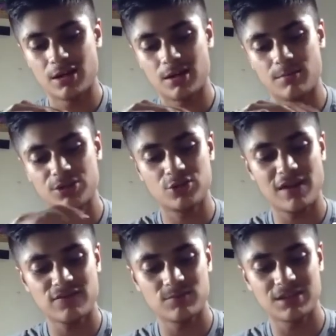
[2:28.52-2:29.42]
But you
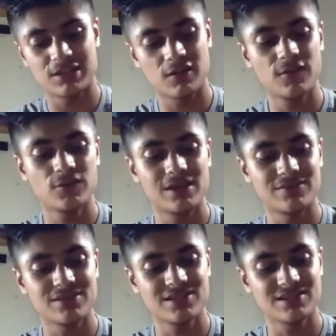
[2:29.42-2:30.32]
have to be careful that
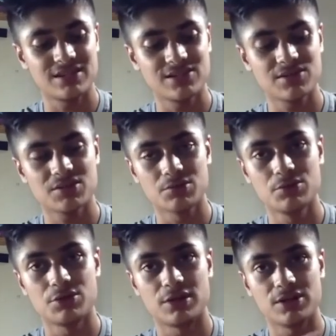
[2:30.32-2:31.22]
this is
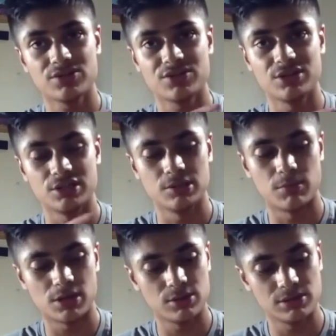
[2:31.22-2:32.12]
unscrewed or else the
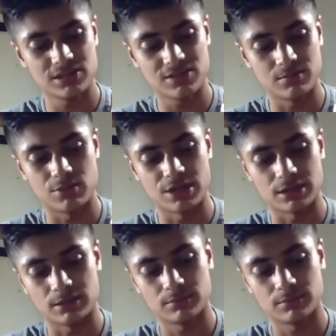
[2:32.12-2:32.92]
Barlow lens could break.